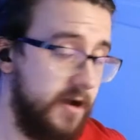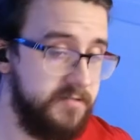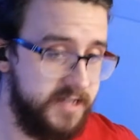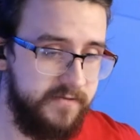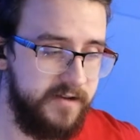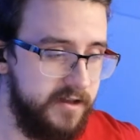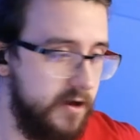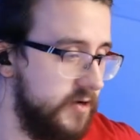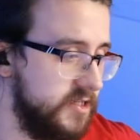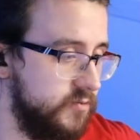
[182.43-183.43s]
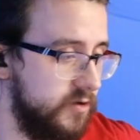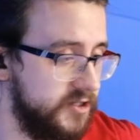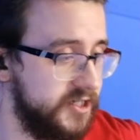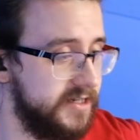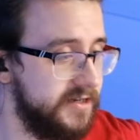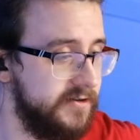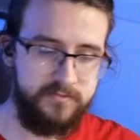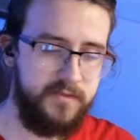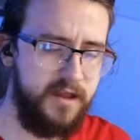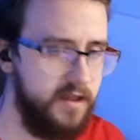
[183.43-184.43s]
definitely going to watch it, you know.
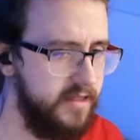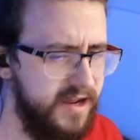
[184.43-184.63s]
They